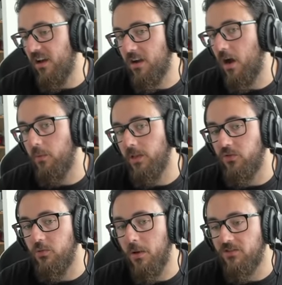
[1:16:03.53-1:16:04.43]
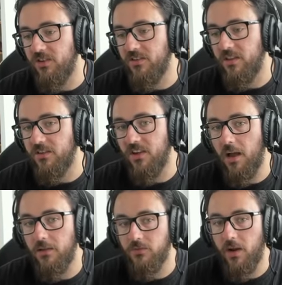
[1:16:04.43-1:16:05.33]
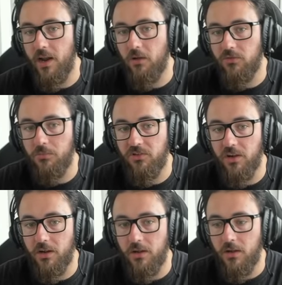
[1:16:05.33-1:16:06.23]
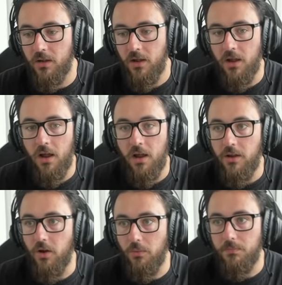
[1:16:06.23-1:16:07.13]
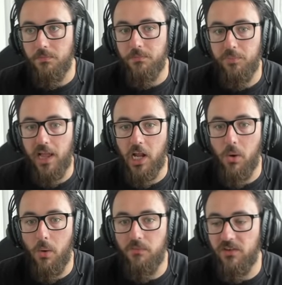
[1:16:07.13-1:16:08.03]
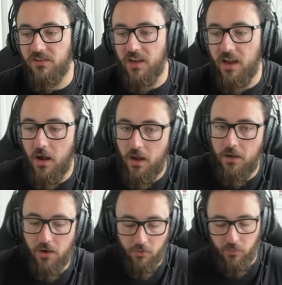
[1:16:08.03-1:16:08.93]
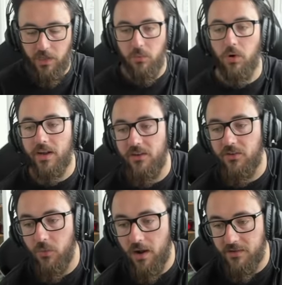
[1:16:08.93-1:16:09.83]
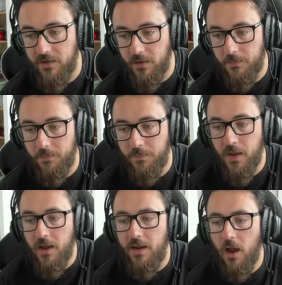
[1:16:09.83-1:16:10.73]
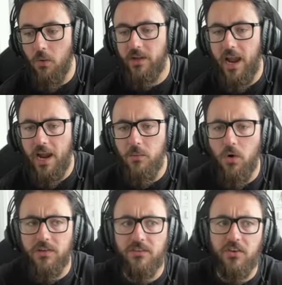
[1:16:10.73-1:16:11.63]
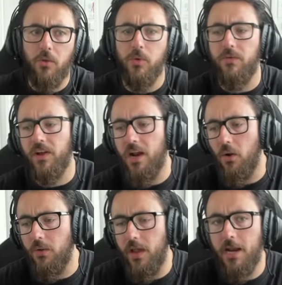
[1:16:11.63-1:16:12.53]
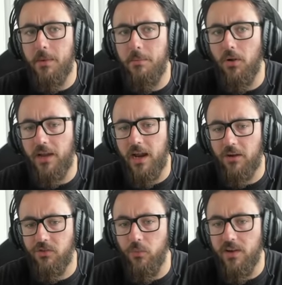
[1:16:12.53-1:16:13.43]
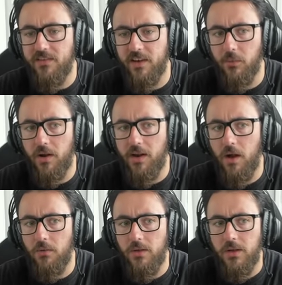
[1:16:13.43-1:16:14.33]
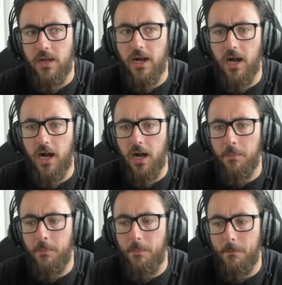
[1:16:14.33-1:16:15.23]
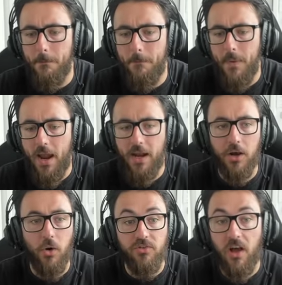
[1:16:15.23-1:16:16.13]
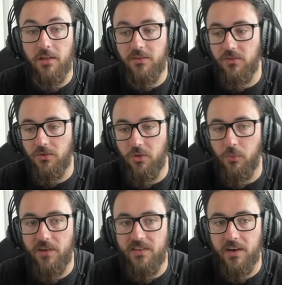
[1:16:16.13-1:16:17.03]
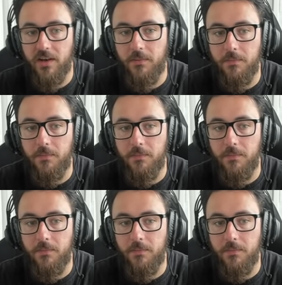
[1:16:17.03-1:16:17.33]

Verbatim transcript: I can't really do much into the Sylas right now, so I'm just going to, you know, play co-op versus AI. I don't really want to interact here. Now, Kayn walks into top river, and I know the enemy bot lane actually resetting right now. Um, and I know Sylas is also resetting.